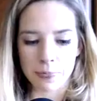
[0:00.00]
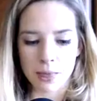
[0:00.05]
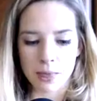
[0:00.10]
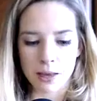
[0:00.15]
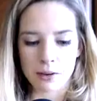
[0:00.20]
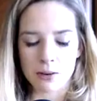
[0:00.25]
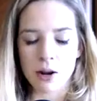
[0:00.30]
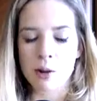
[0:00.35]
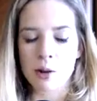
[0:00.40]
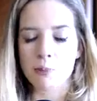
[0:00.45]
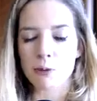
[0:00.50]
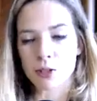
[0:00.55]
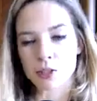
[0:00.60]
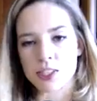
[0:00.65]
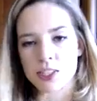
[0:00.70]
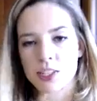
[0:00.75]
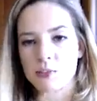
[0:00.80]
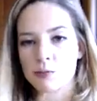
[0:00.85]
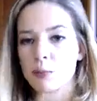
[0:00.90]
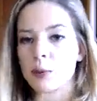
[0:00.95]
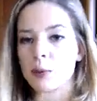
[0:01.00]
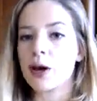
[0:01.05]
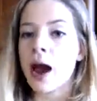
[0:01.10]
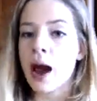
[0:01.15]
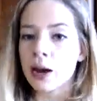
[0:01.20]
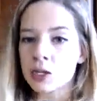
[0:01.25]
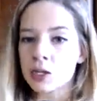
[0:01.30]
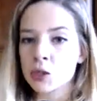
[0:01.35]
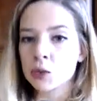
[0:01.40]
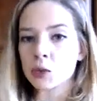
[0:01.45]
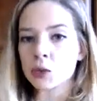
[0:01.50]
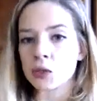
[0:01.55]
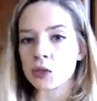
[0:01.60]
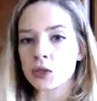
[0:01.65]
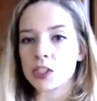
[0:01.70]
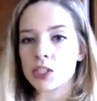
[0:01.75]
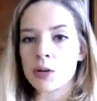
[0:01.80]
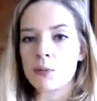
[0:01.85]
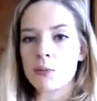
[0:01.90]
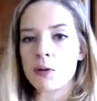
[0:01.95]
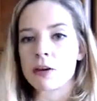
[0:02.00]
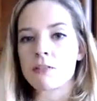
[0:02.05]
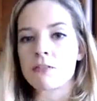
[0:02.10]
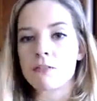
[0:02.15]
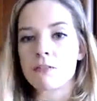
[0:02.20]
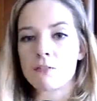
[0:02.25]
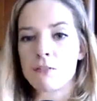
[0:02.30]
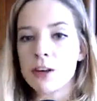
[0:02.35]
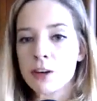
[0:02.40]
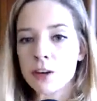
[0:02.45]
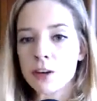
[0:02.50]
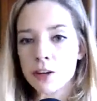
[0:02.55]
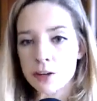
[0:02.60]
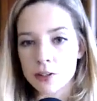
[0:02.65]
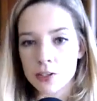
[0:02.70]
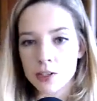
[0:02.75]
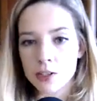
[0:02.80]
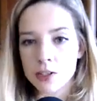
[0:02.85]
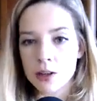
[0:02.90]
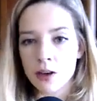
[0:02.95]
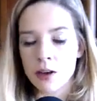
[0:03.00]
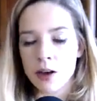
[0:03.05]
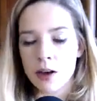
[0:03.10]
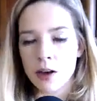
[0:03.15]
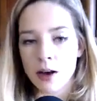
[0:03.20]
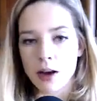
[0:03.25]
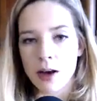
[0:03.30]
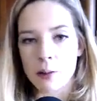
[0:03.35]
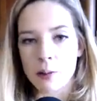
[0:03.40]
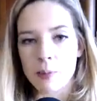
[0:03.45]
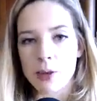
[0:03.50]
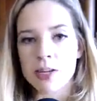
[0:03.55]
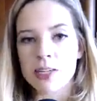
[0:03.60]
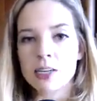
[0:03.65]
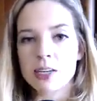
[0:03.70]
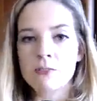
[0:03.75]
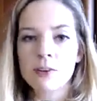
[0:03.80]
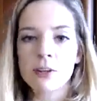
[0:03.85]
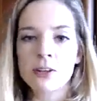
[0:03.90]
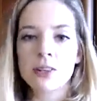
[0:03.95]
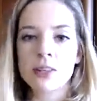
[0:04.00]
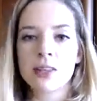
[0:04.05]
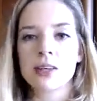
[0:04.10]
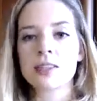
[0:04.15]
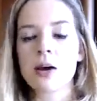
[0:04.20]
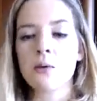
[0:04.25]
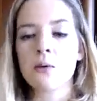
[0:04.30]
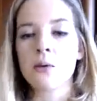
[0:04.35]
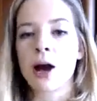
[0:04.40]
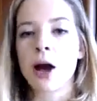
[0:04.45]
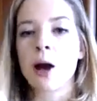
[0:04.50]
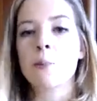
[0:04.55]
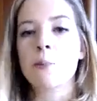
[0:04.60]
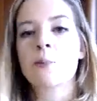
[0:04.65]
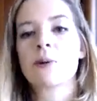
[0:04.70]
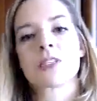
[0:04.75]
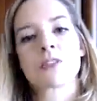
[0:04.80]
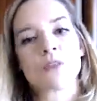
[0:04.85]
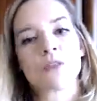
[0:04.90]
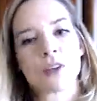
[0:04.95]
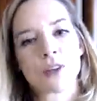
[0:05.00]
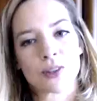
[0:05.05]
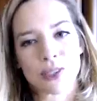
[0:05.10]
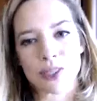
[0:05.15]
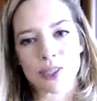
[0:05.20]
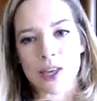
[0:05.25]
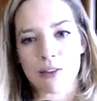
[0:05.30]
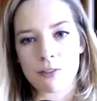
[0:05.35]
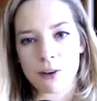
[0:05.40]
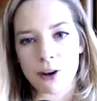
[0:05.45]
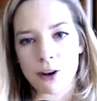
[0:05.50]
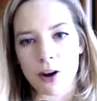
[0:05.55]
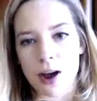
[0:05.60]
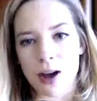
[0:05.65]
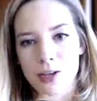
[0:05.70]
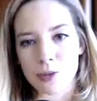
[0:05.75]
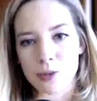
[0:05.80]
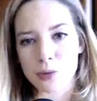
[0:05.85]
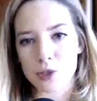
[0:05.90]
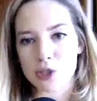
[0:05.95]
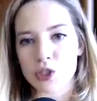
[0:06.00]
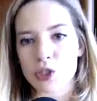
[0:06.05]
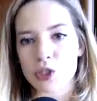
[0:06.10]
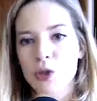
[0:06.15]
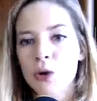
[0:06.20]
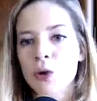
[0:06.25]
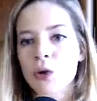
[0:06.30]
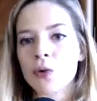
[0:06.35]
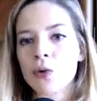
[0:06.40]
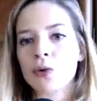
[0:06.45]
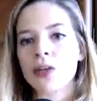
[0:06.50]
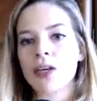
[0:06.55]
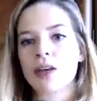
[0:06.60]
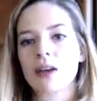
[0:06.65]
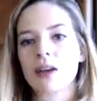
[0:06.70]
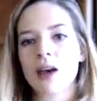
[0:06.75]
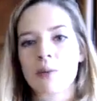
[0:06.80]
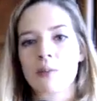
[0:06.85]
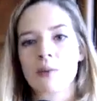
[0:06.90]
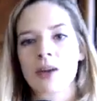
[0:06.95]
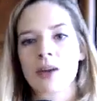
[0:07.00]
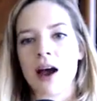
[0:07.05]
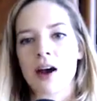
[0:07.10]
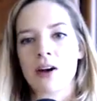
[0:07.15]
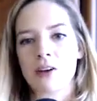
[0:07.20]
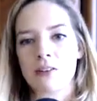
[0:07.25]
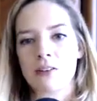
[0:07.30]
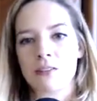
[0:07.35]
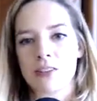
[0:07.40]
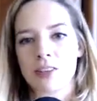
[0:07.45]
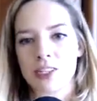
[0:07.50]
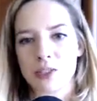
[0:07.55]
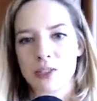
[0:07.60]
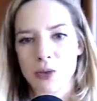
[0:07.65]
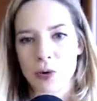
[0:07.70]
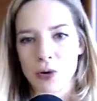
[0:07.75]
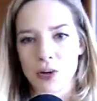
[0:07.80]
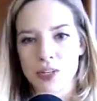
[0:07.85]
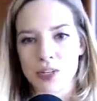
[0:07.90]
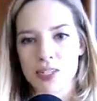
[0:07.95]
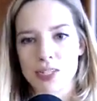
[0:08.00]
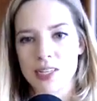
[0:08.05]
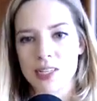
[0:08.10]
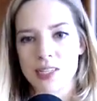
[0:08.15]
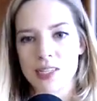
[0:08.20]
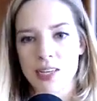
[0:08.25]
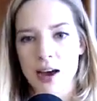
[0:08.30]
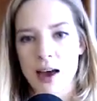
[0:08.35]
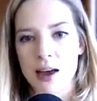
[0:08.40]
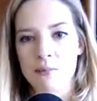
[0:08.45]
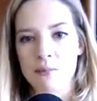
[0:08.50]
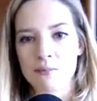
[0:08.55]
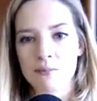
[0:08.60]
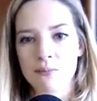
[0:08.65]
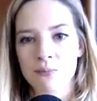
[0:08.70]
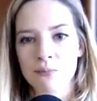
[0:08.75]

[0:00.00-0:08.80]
not perceived, but actual legitimate fears and different things that would help us feel safer as we're slowly coming out of this quarantine time.